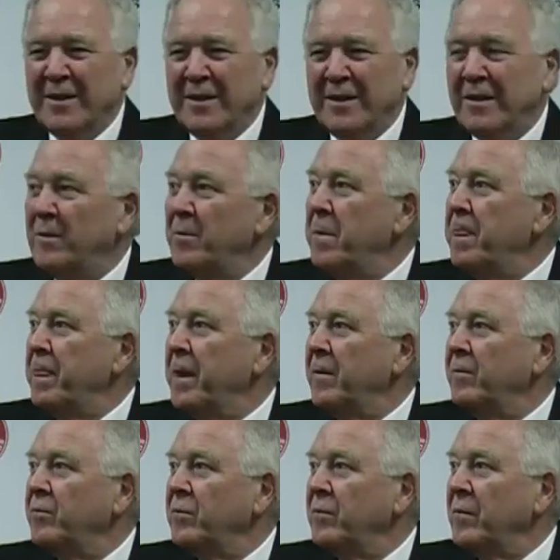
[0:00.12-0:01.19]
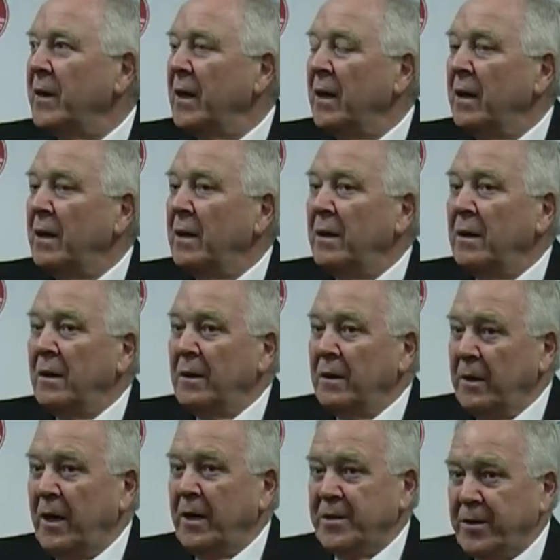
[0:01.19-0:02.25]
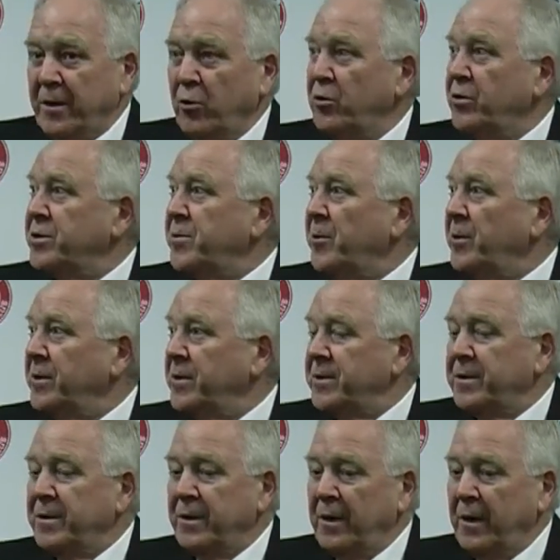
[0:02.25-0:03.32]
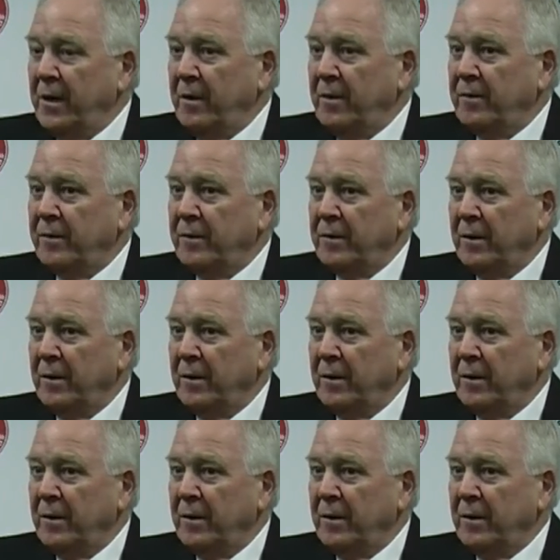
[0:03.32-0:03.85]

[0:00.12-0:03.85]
your team give you what you asked for today? Yes, a good response today.